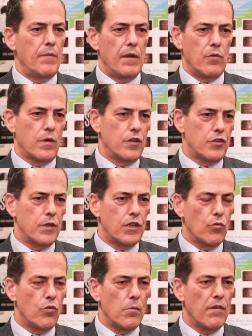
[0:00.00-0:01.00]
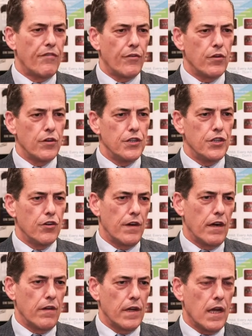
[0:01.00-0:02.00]
Maybe we're going to treat the woman for
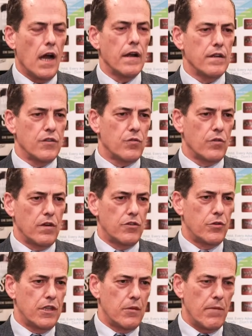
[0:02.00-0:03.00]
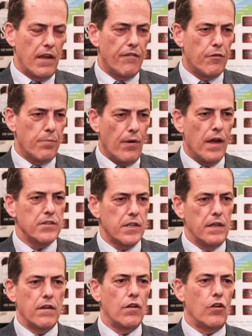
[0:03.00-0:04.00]
urinary incontinence. We're going to treat the man for
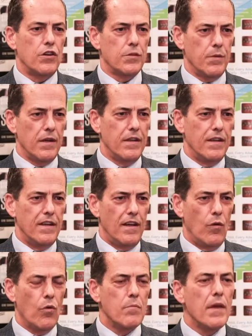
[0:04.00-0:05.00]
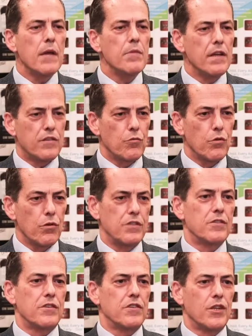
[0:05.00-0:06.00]
prostate enlargement. Well, maybe it's really
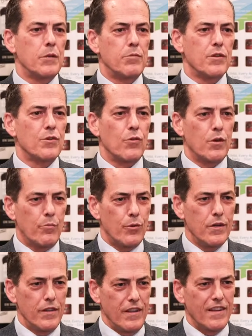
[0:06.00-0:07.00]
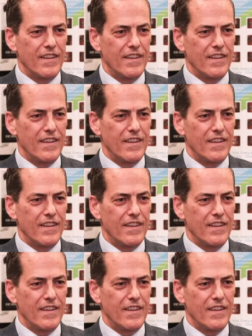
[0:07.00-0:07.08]
just sleep disordered breathing.